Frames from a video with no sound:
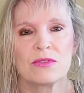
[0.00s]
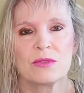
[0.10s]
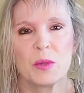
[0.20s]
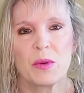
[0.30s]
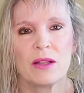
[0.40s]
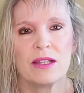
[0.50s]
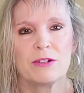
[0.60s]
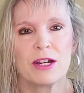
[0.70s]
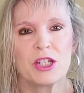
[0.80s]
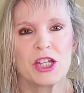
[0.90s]
we're probably
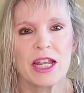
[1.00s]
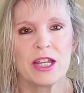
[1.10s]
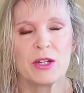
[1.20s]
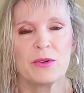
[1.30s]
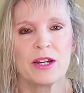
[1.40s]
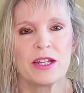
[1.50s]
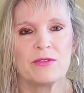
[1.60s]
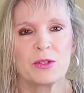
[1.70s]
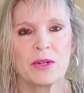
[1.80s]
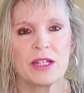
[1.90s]
around January
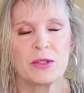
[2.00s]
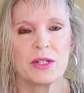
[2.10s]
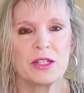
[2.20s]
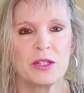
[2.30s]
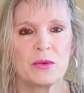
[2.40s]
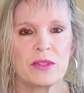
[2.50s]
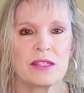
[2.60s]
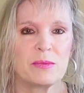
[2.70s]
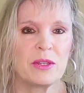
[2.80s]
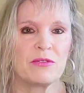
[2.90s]
of 2022 when
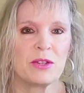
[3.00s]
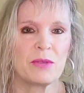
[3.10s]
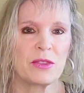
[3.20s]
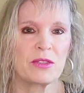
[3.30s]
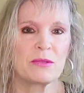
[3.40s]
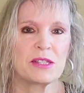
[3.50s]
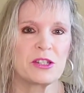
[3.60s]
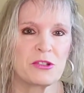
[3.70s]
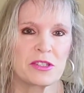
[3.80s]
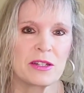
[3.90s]
this is being filmed. I thought that was
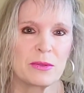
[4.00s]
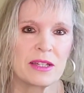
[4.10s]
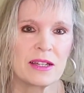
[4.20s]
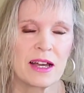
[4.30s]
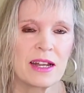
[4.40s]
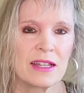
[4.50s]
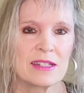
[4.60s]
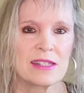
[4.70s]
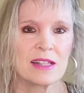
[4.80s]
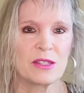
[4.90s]
interesting. We could kind of get a
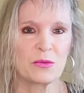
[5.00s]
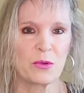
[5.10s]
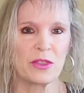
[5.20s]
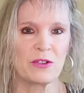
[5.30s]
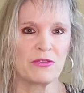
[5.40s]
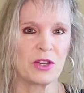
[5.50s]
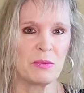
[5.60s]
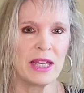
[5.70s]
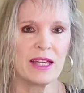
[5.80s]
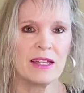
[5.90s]
sense of when they're
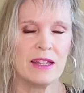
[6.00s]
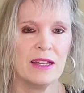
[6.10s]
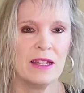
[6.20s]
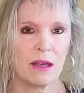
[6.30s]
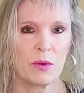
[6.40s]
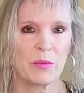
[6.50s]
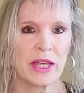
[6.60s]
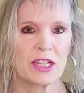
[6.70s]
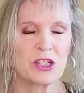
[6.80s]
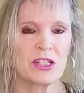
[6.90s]
filming and when we
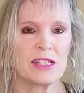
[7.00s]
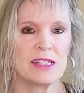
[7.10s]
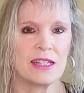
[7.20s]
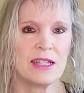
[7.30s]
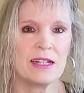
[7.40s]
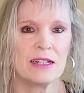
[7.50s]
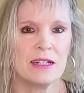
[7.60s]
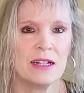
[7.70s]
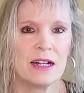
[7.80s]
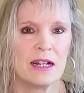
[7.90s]
actually see it.
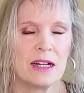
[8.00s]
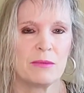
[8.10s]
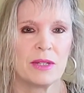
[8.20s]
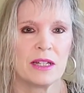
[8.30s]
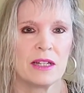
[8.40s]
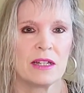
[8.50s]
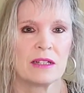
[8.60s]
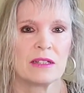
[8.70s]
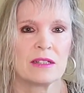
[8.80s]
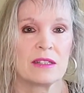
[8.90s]

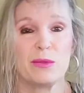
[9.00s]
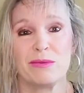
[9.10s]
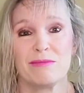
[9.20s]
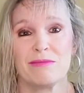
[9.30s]
So